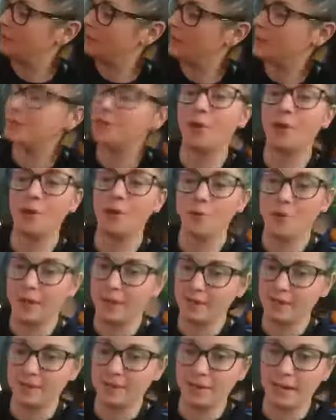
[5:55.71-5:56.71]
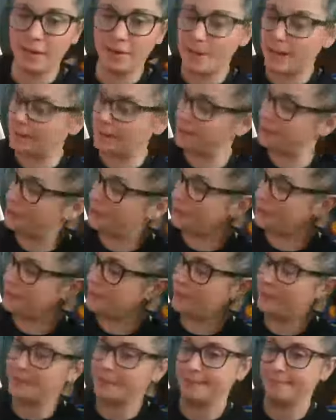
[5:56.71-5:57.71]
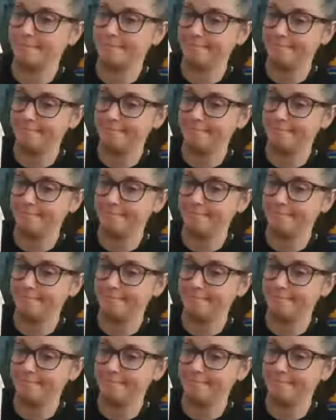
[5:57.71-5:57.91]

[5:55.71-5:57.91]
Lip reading: It's owned by the state of Massachusetts.